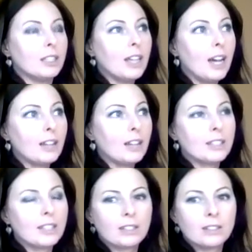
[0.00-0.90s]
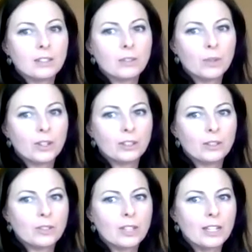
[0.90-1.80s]
Yeah, the sun's, we're going to
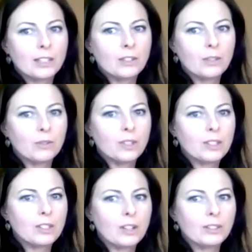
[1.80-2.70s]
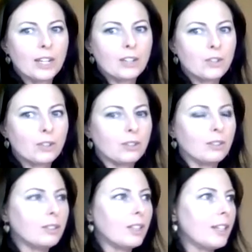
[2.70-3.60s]
lose light soon. This is all
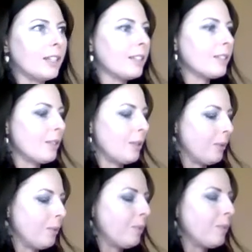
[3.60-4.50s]
natural lighting, so.